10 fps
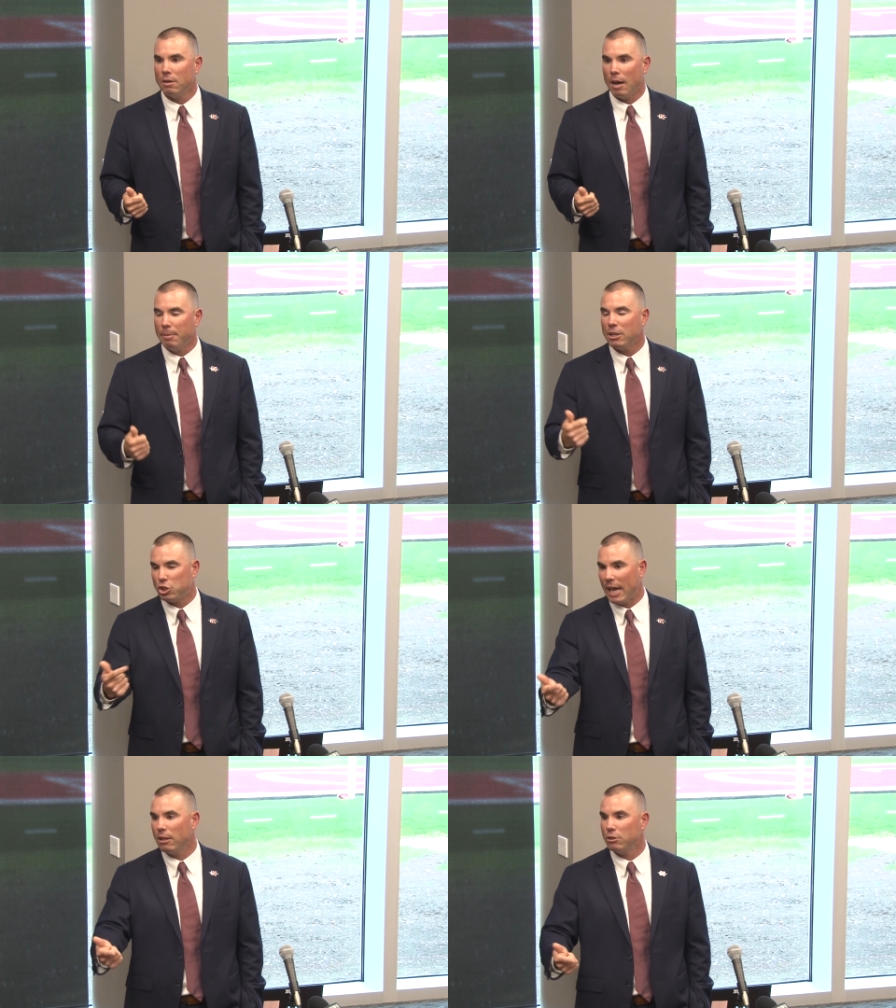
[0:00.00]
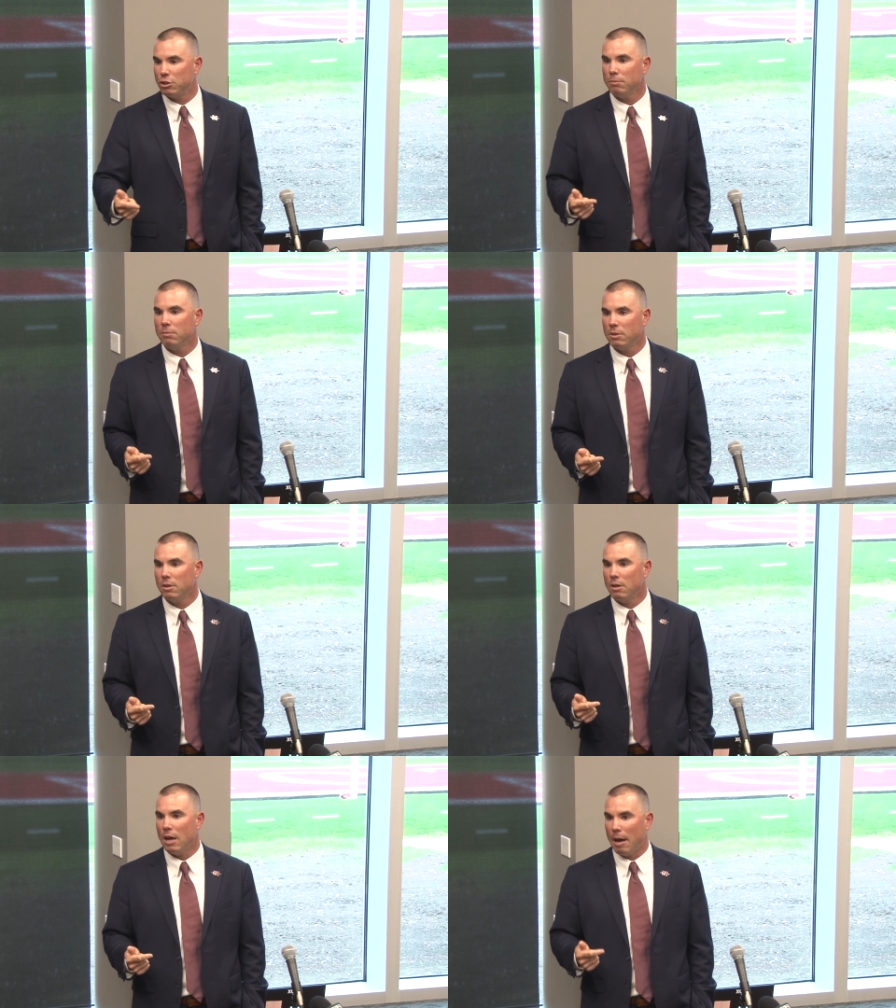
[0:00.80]
I'm going to challenge them.
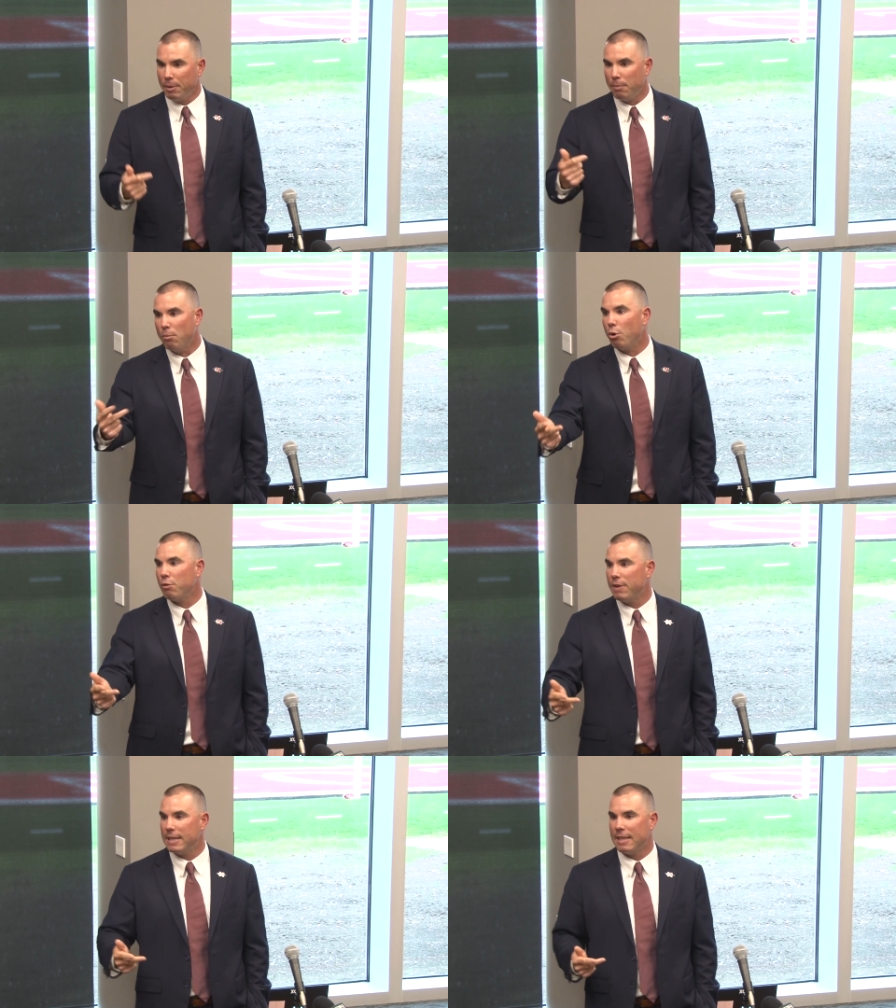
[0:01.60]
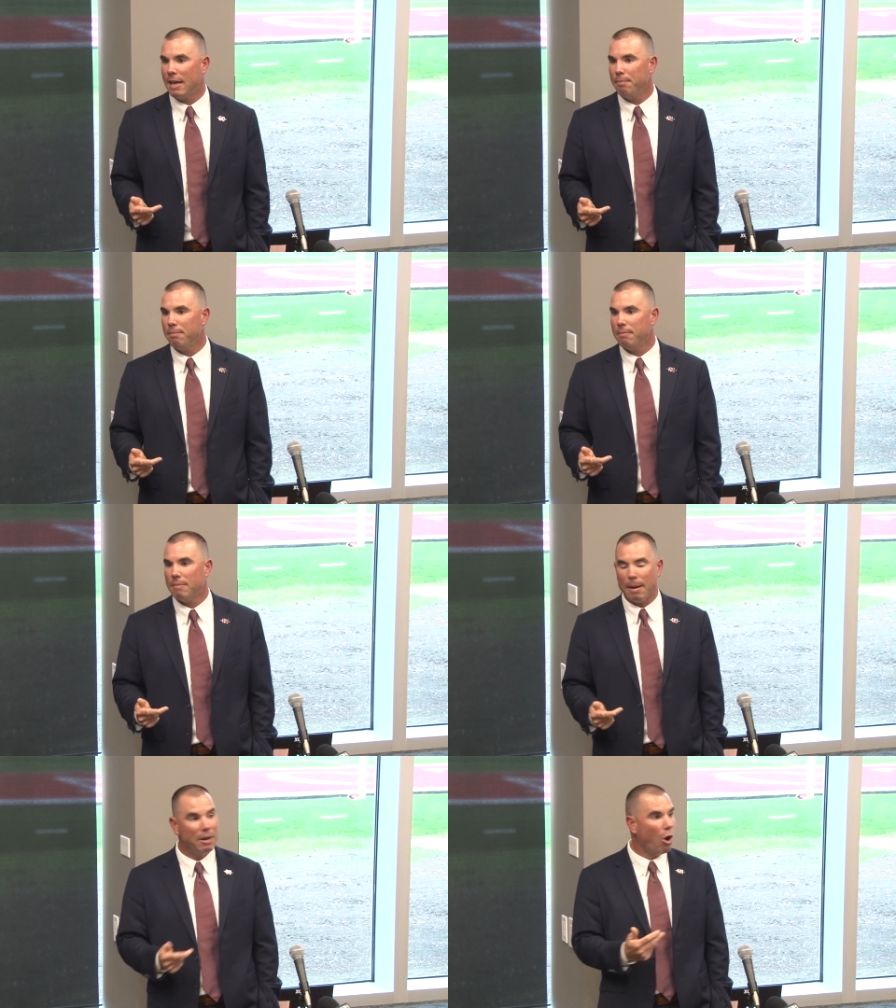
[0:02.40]
I'm going to motivate them.
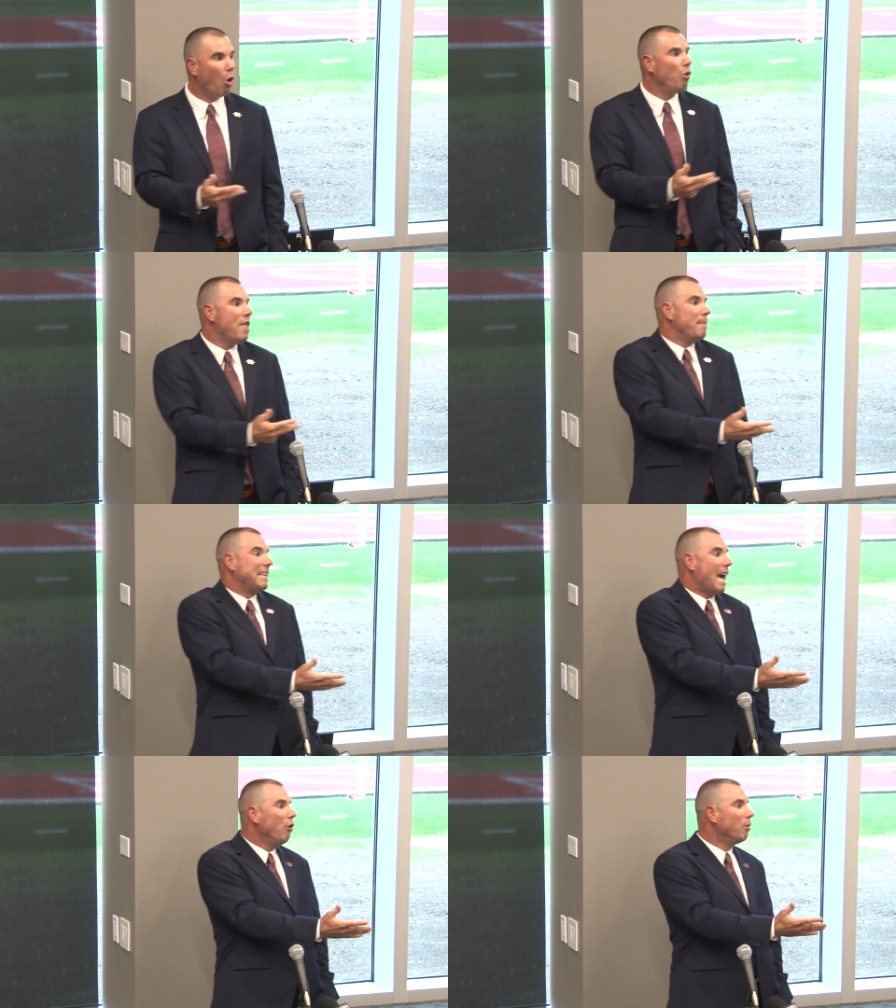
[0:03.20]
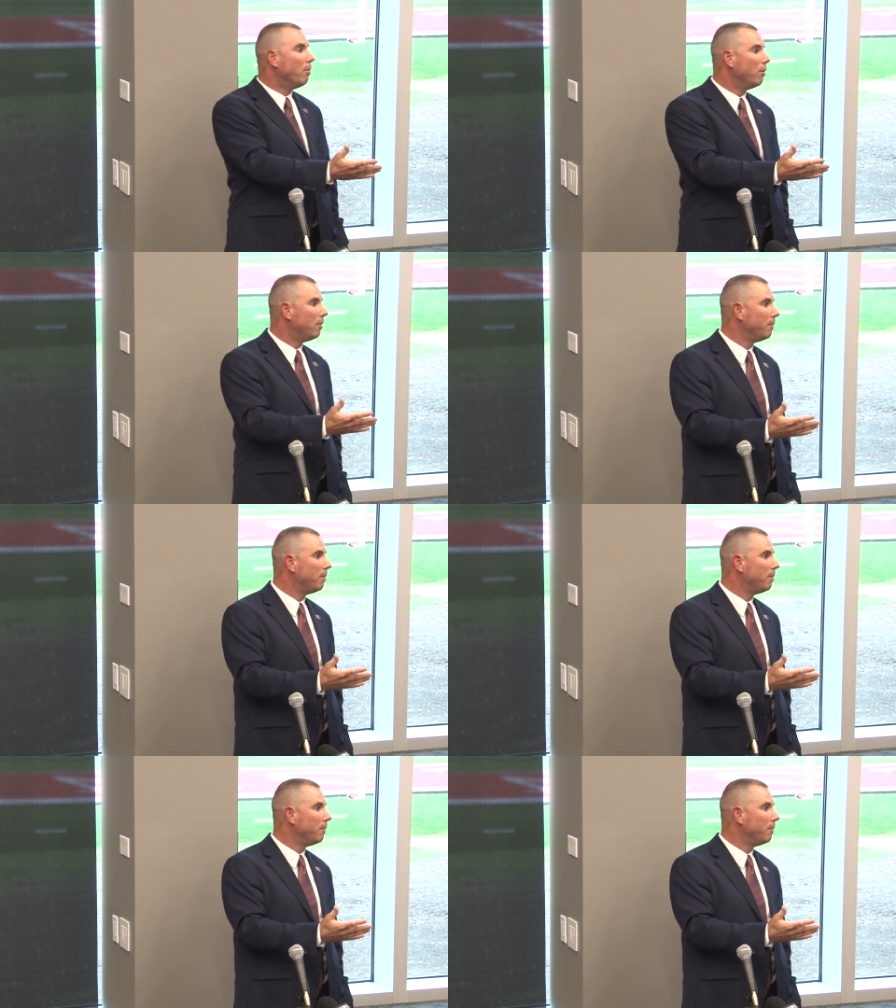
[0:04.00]
I'm going to hold them accountable.